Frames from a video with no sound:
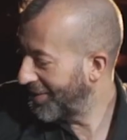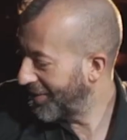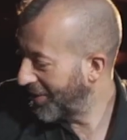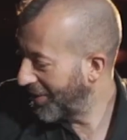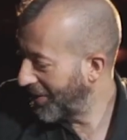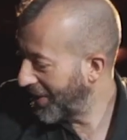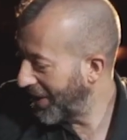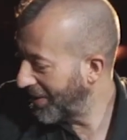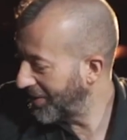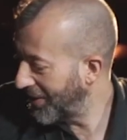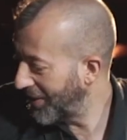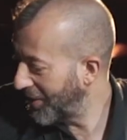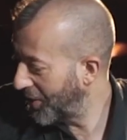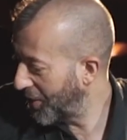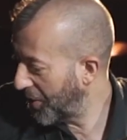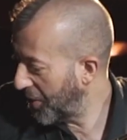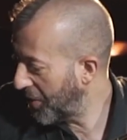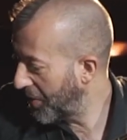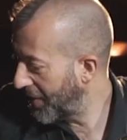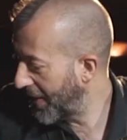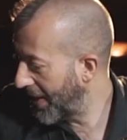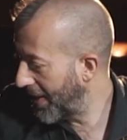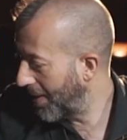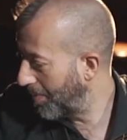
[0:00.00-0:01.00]
so using
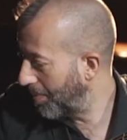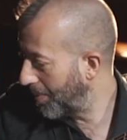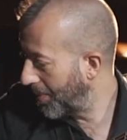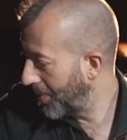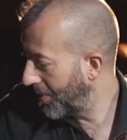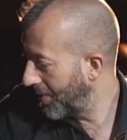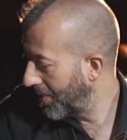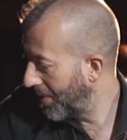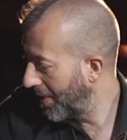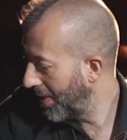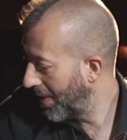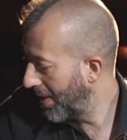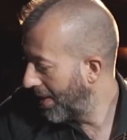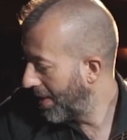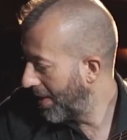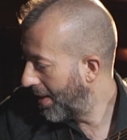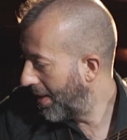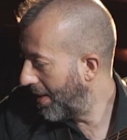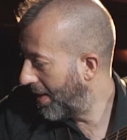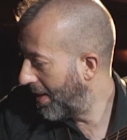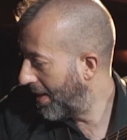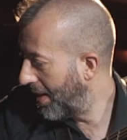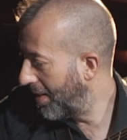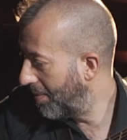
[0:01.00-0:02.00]
2 of the amps
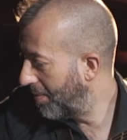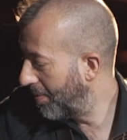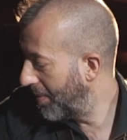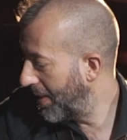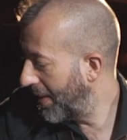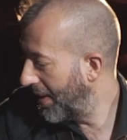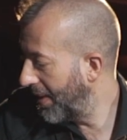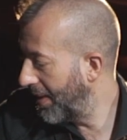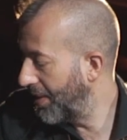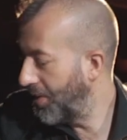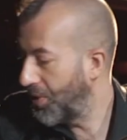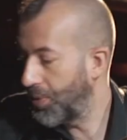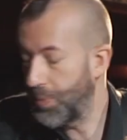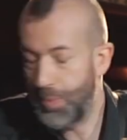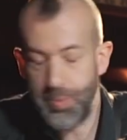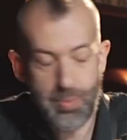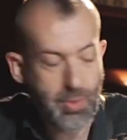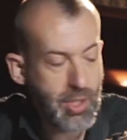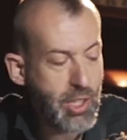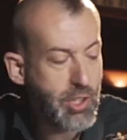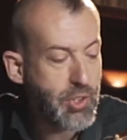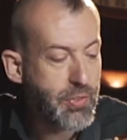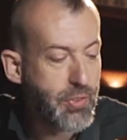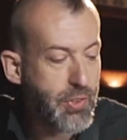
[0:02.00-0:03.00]
is
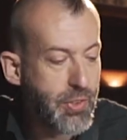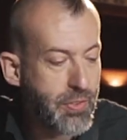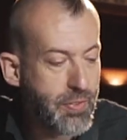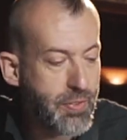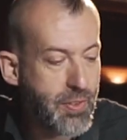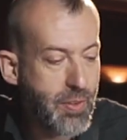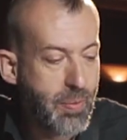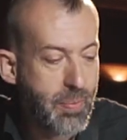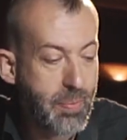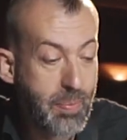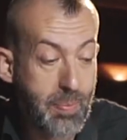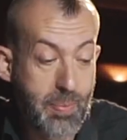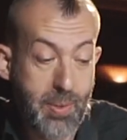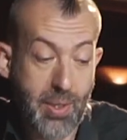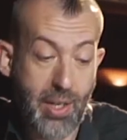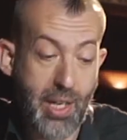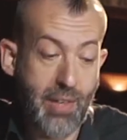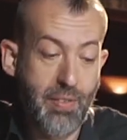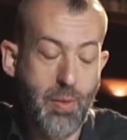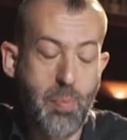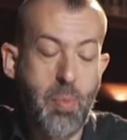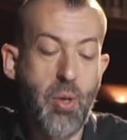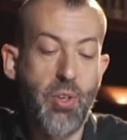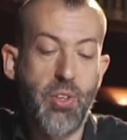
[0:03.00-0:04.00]
useful from kind
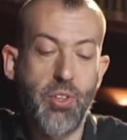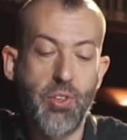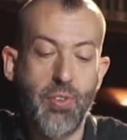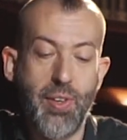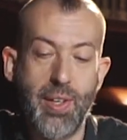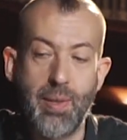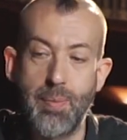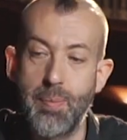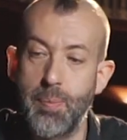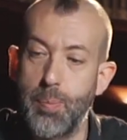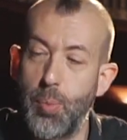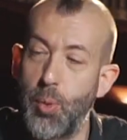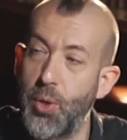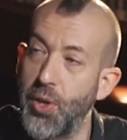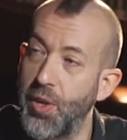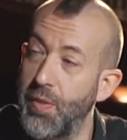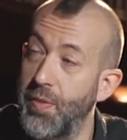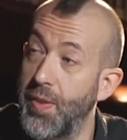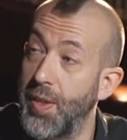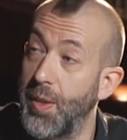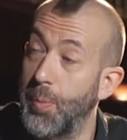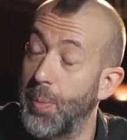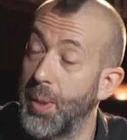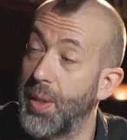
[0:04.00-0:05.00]
of a monitoring point of
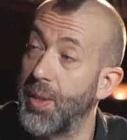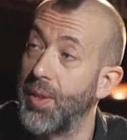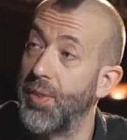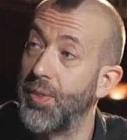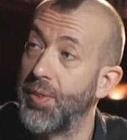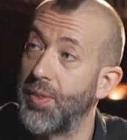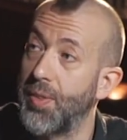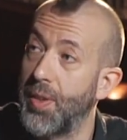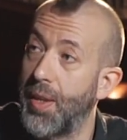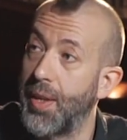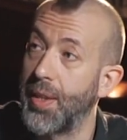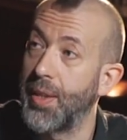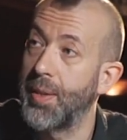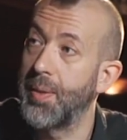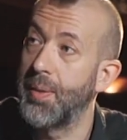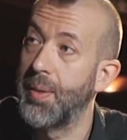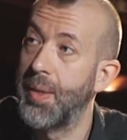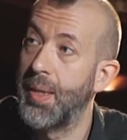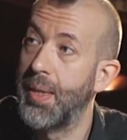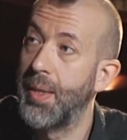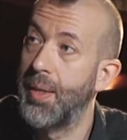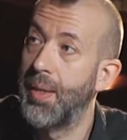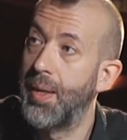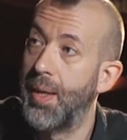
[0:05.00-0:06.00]
view, because like
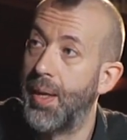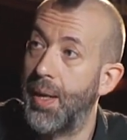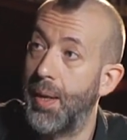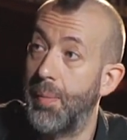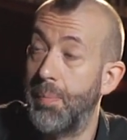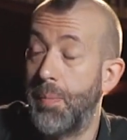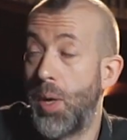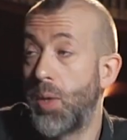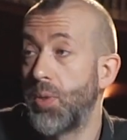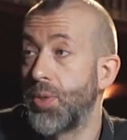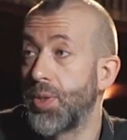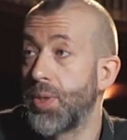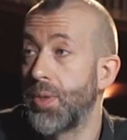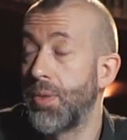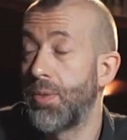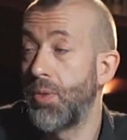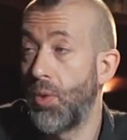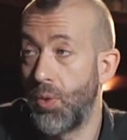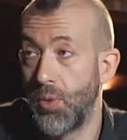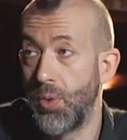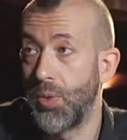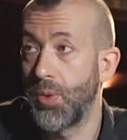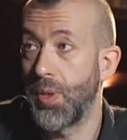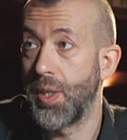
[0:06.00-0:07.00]
most,
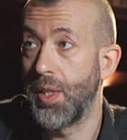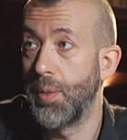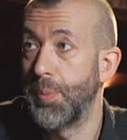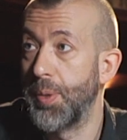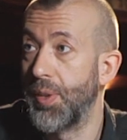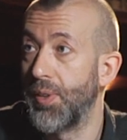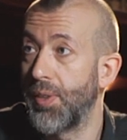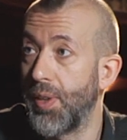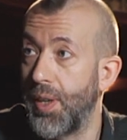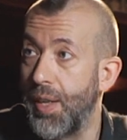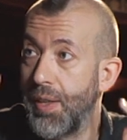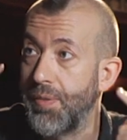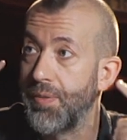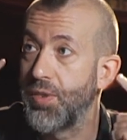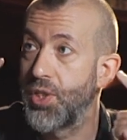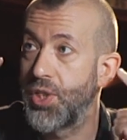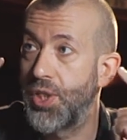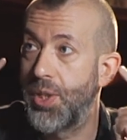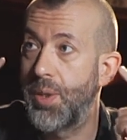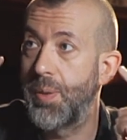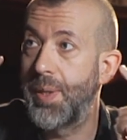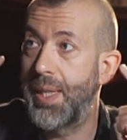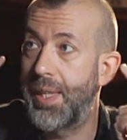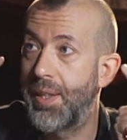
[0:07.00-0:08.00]
not all humans, I have
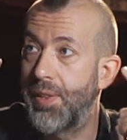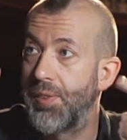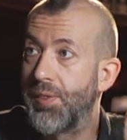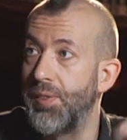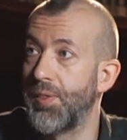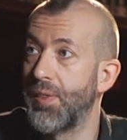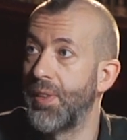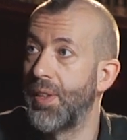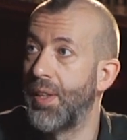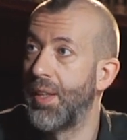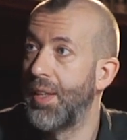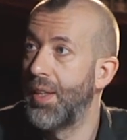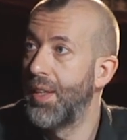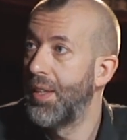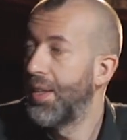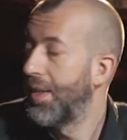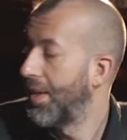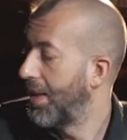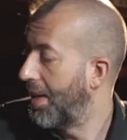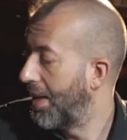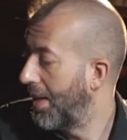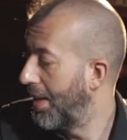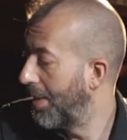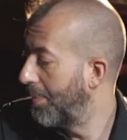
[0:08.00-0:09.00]
2 ears,
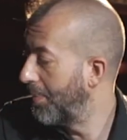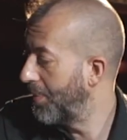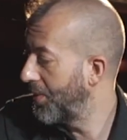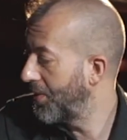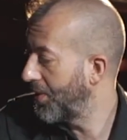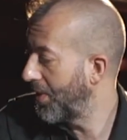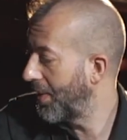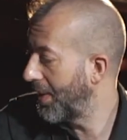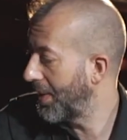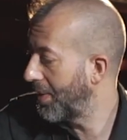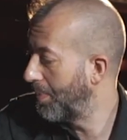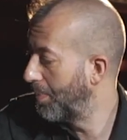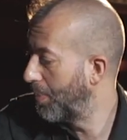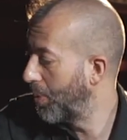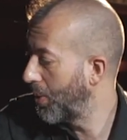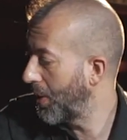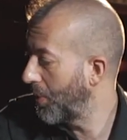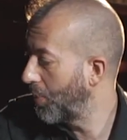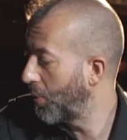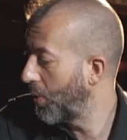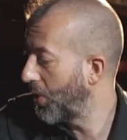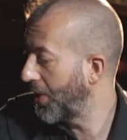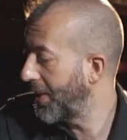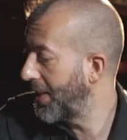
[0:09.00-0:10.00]
so I can
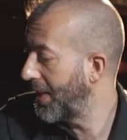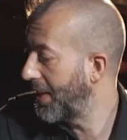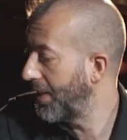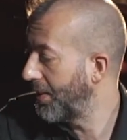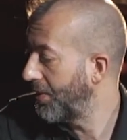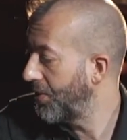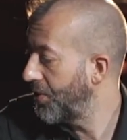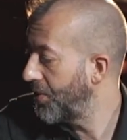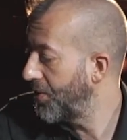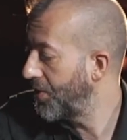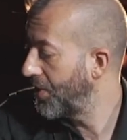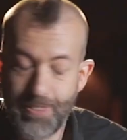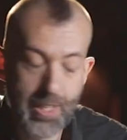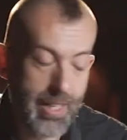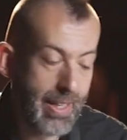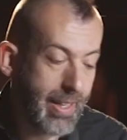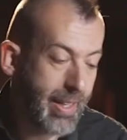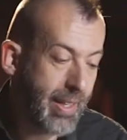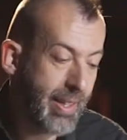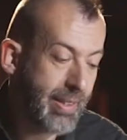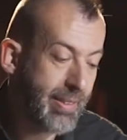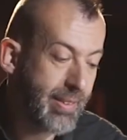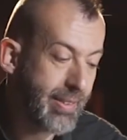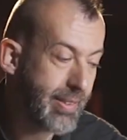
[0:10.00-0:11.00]
point 1 in each.
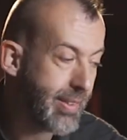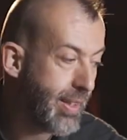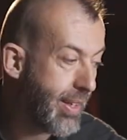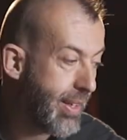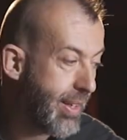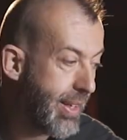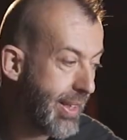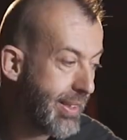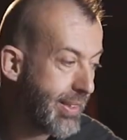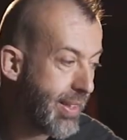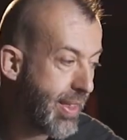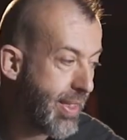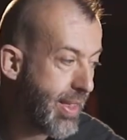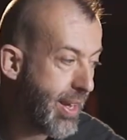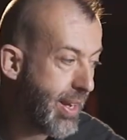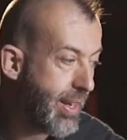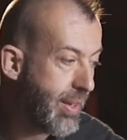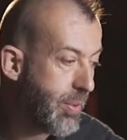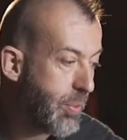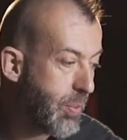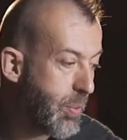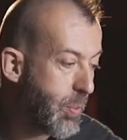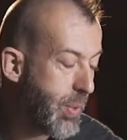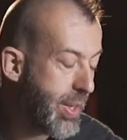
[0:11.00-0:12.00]
It's a
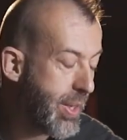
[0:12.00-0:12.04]
thing